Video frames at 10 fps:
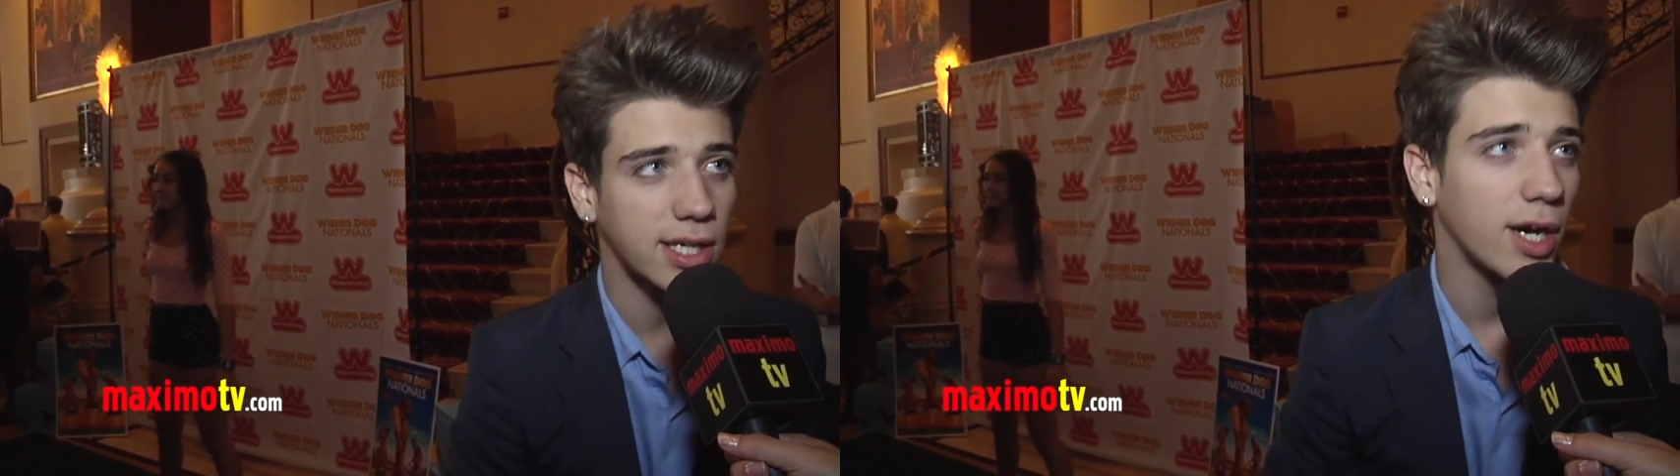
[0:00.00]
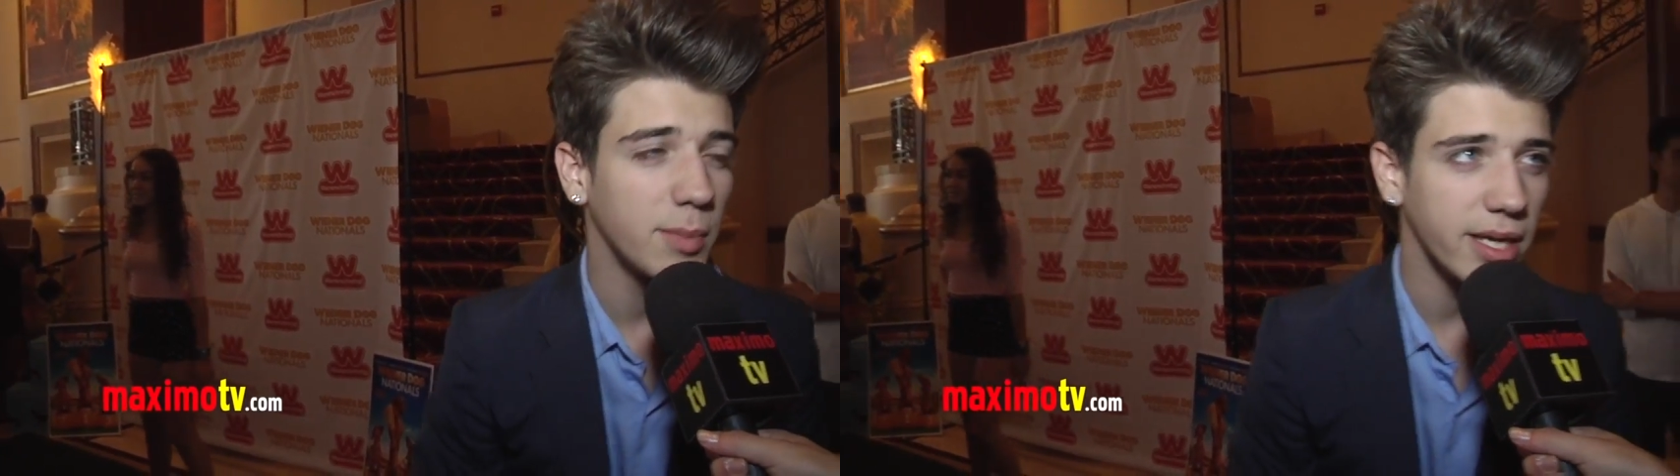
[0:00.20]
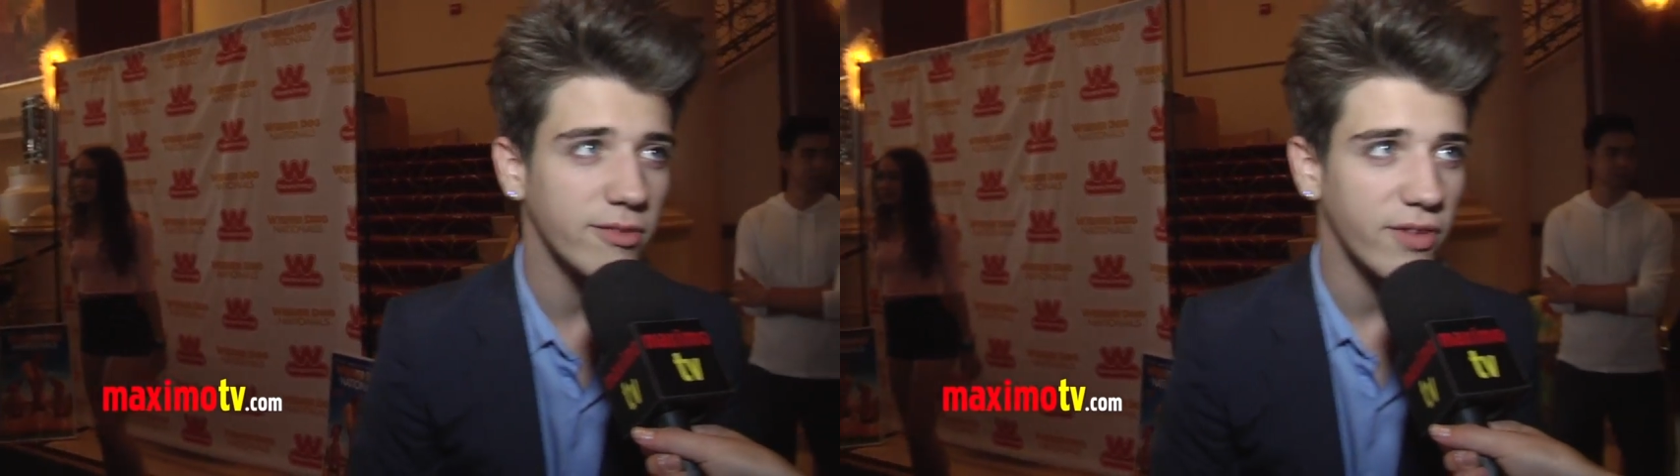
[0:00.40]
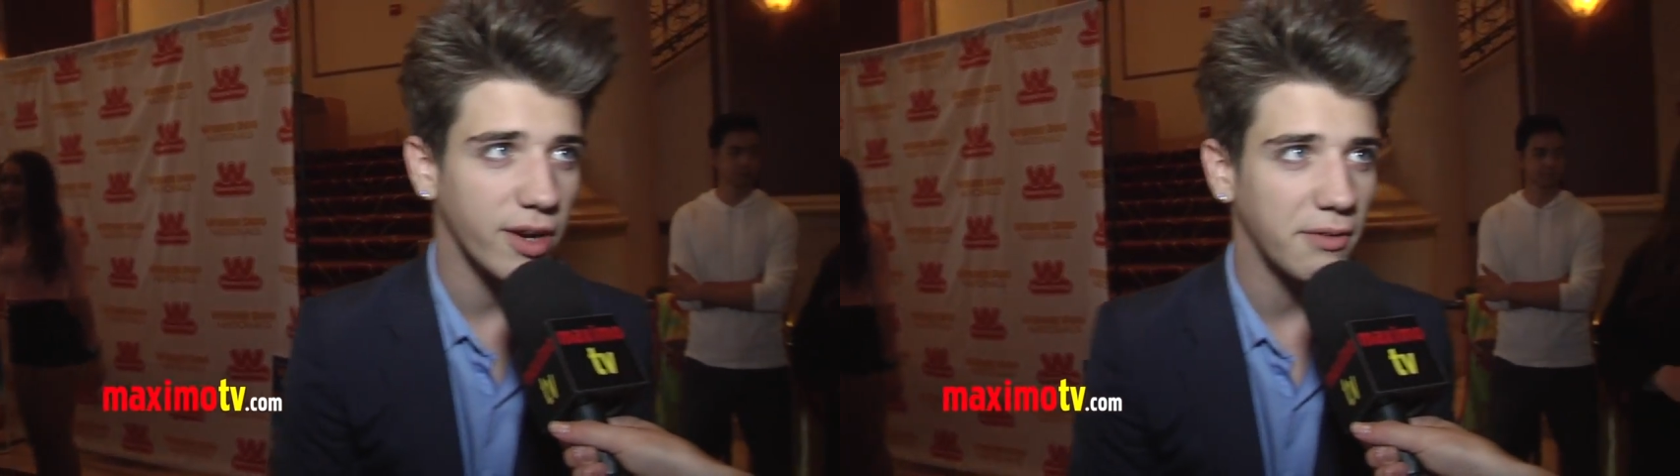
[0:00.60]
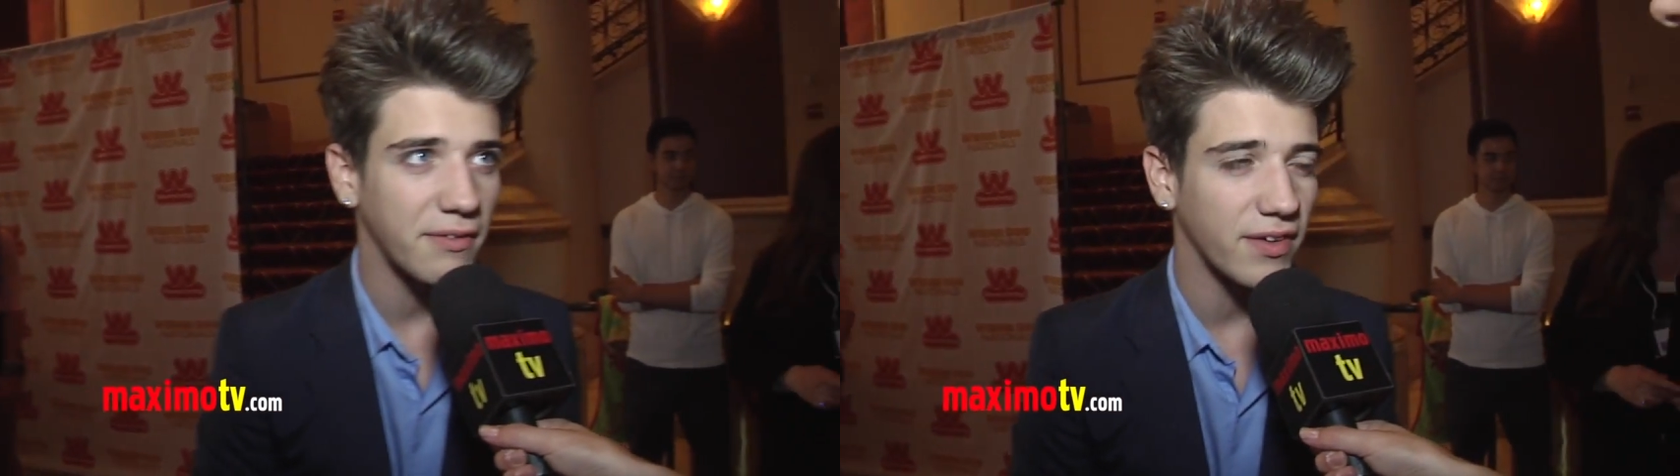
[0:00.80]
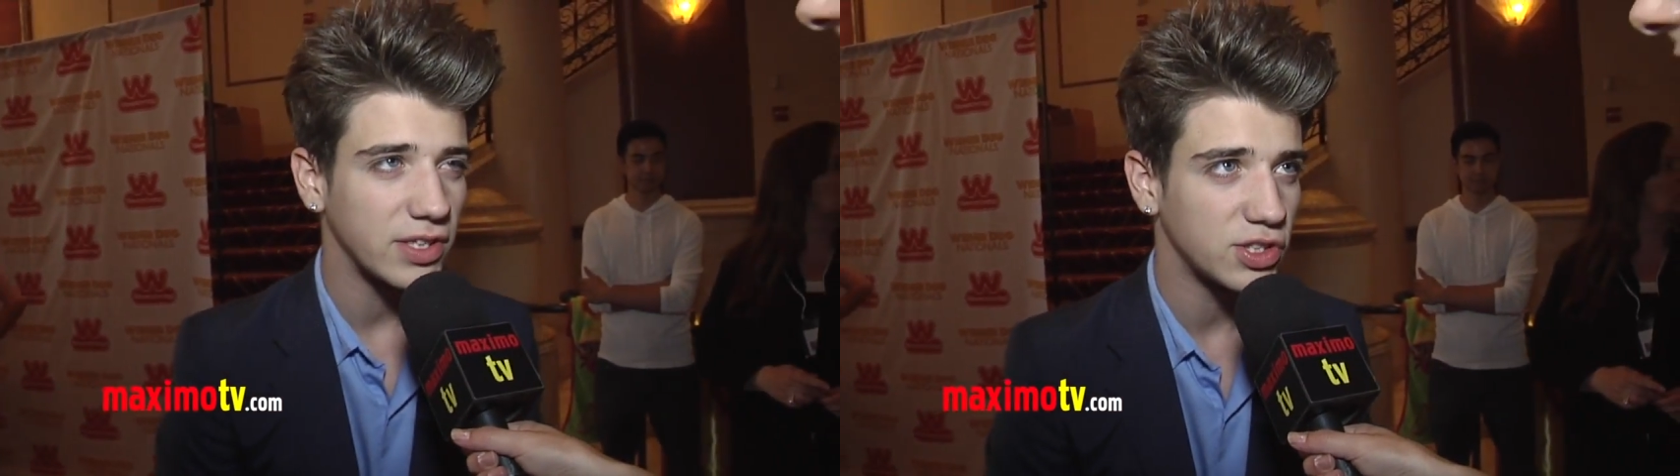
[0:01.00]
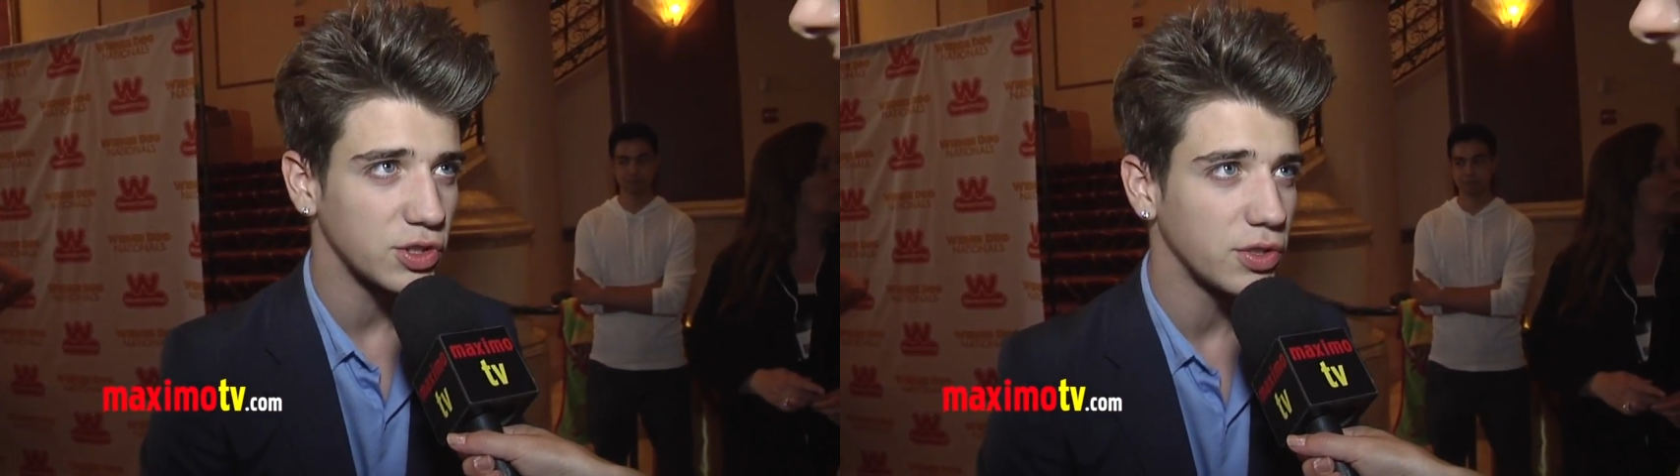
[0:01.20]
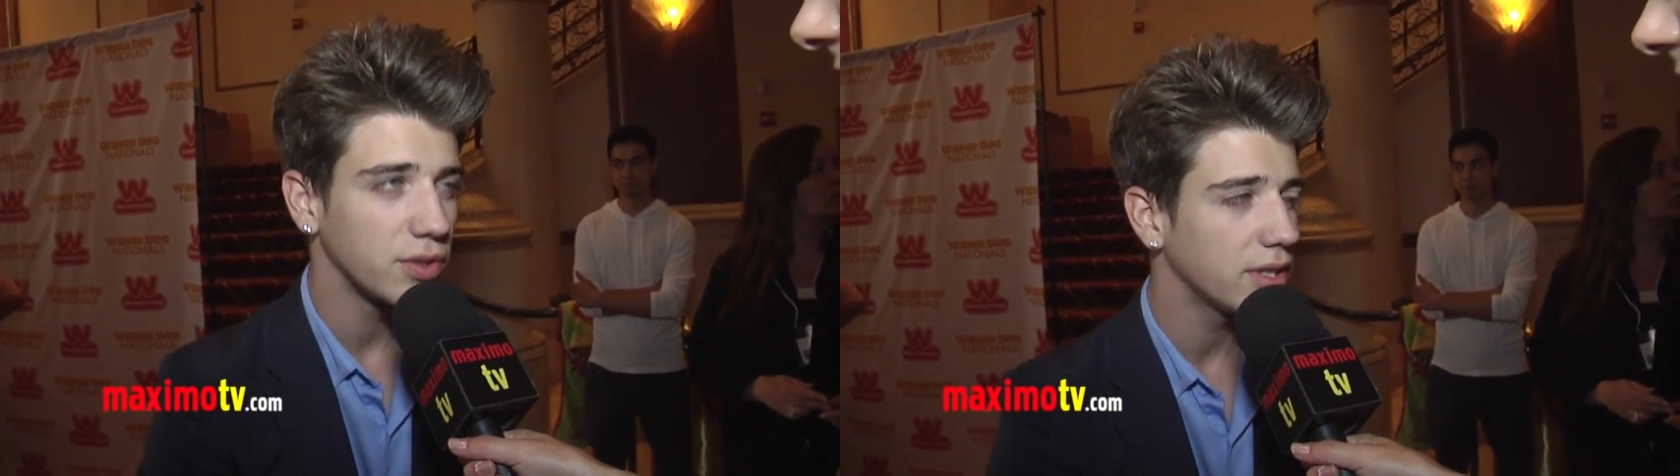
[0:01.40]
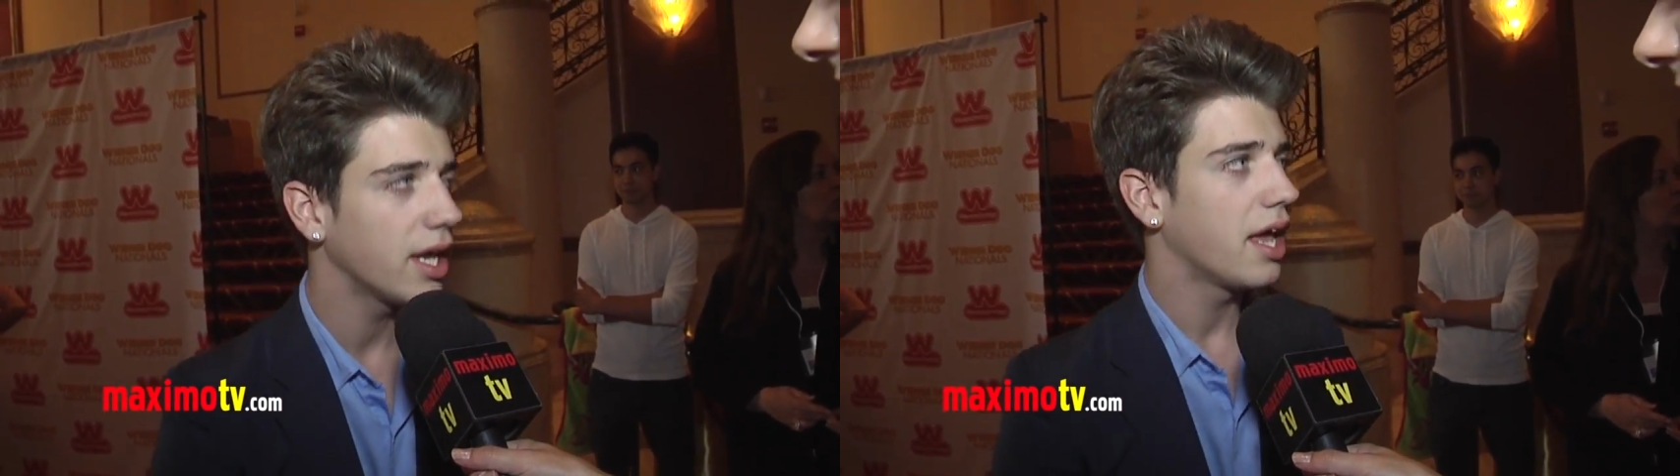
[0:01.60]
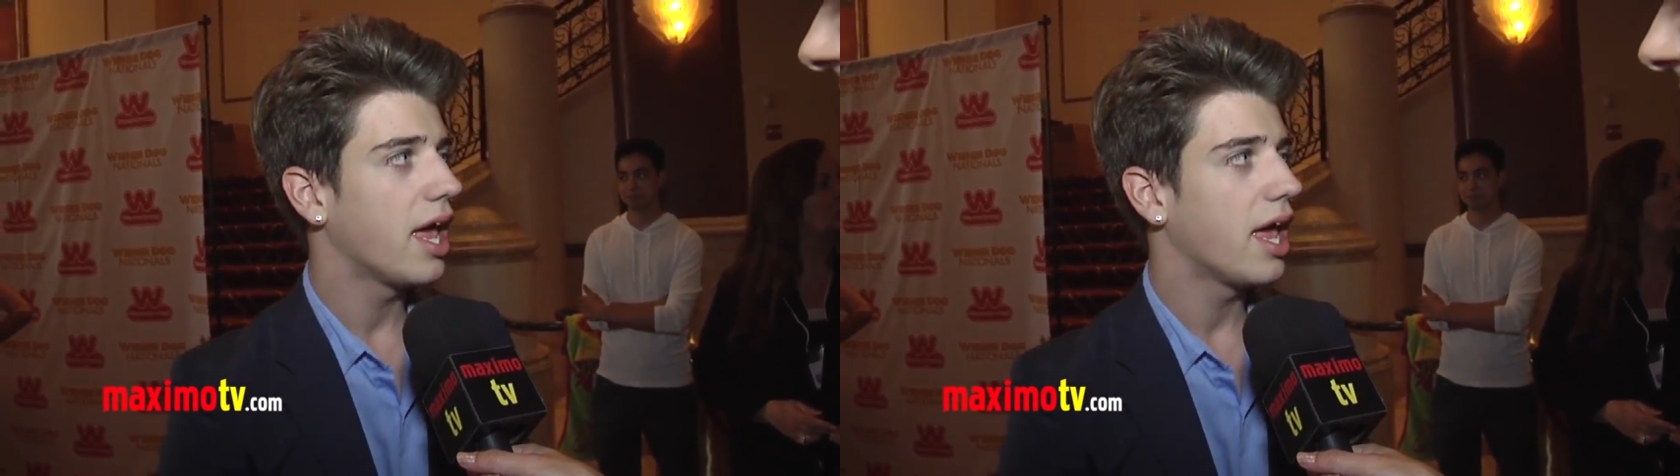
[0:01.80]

coming very, very soon.